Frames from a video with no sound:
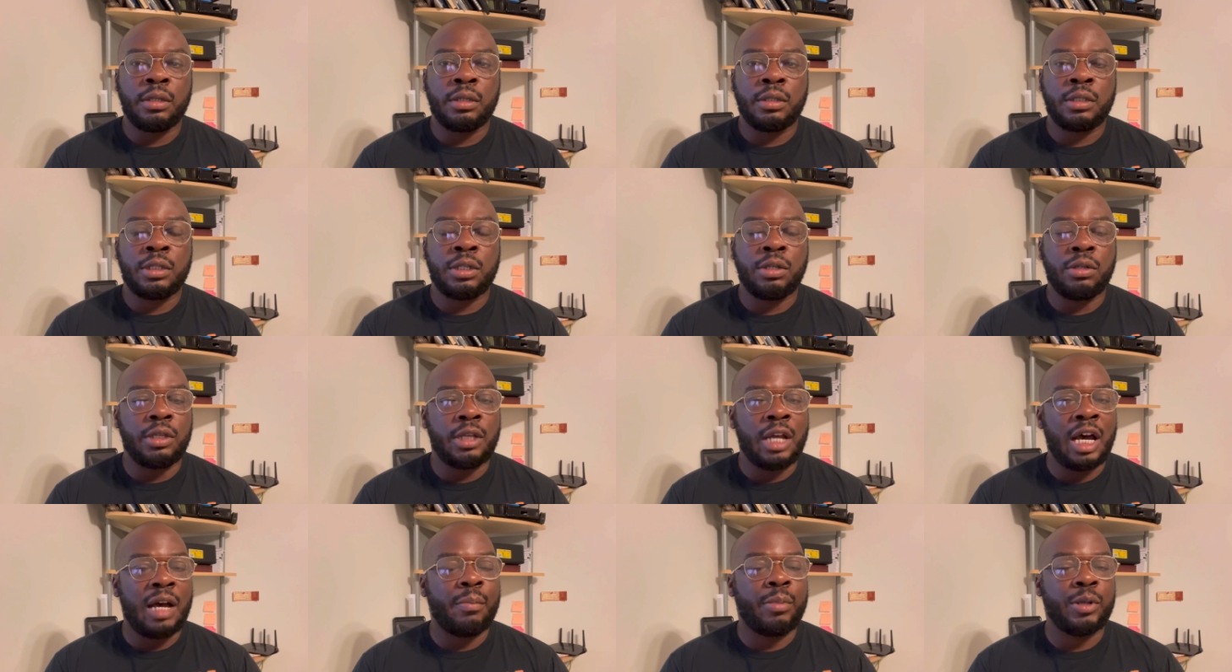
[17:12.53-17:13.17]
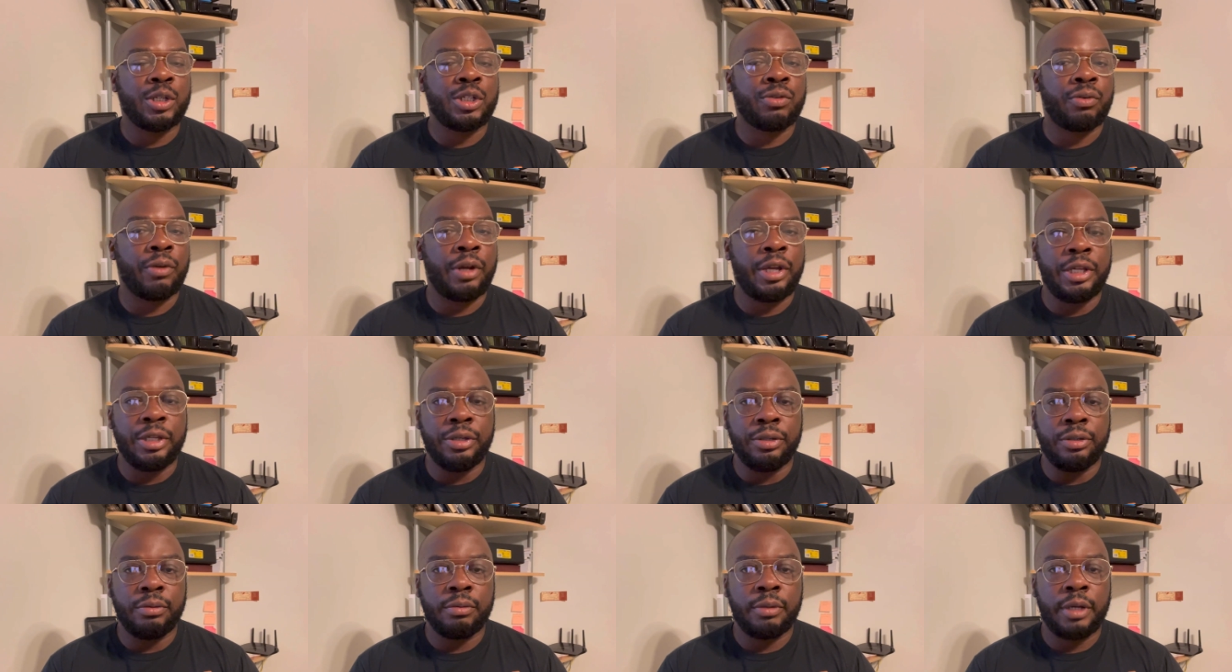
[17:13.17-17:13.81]
to not betray
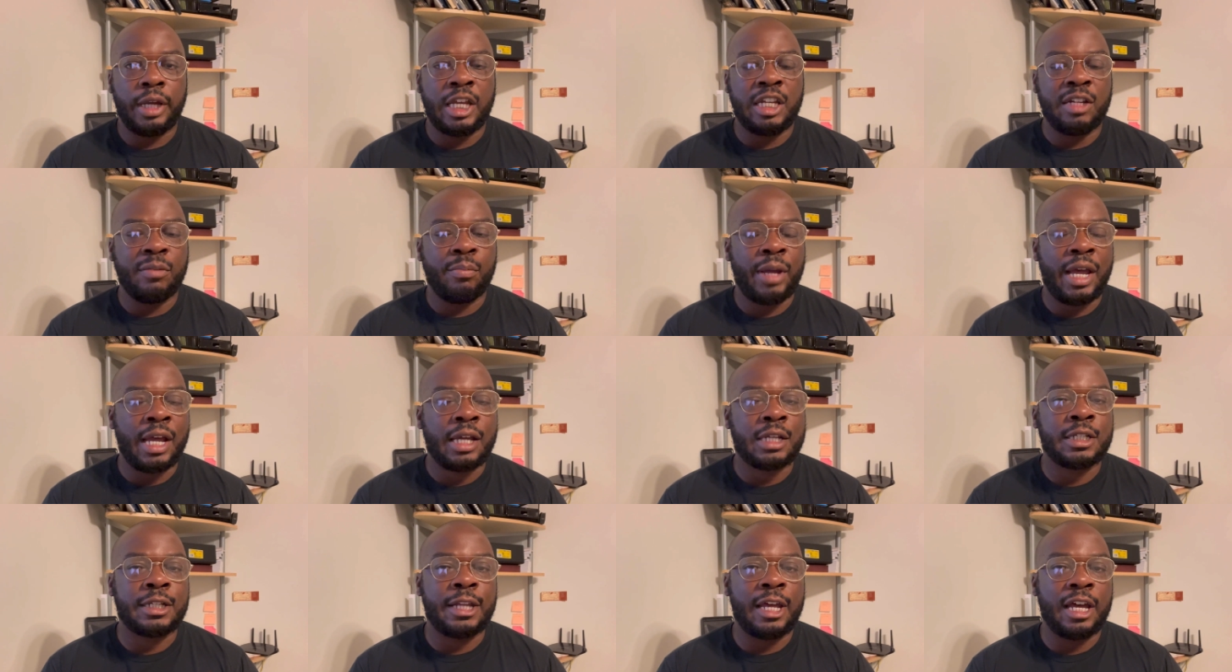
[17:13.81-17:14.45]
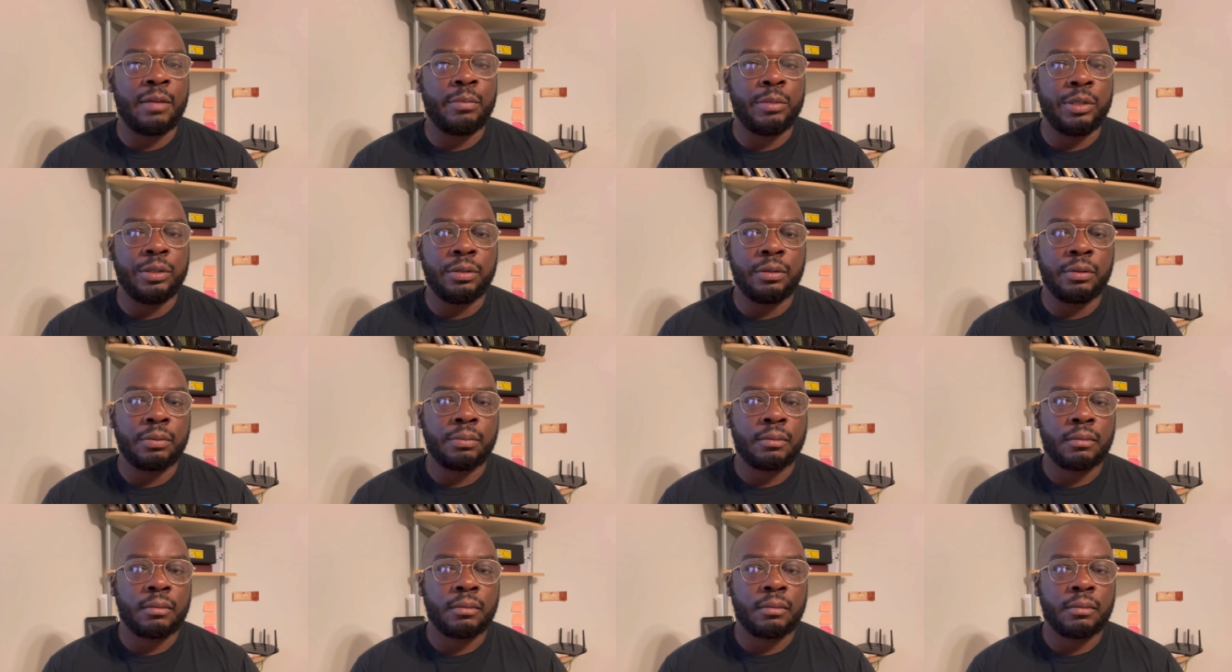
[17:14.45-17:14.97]
you and to backstab you.